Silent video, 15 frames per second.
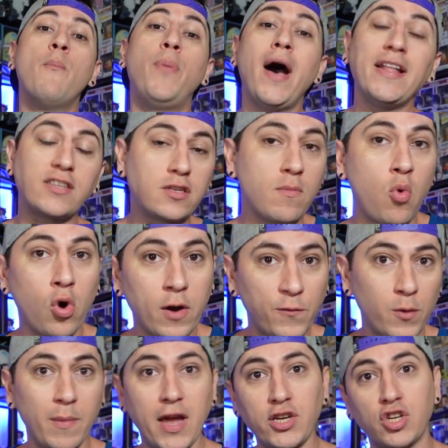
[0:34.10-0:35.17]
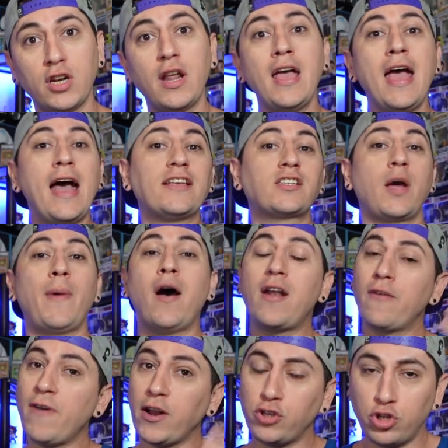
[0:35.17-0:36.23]
but some more information has come out and
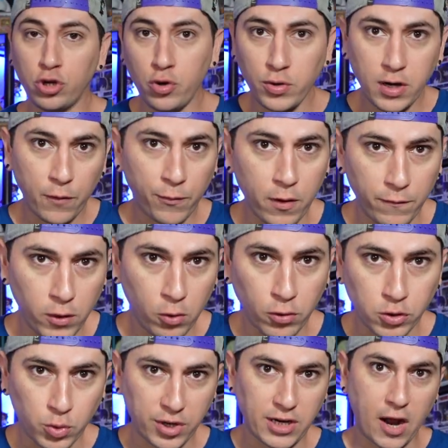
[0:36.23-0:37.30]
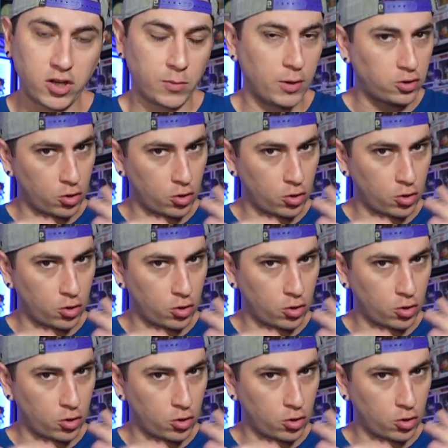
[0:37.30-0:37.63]
I've had two different viewers reach out to me.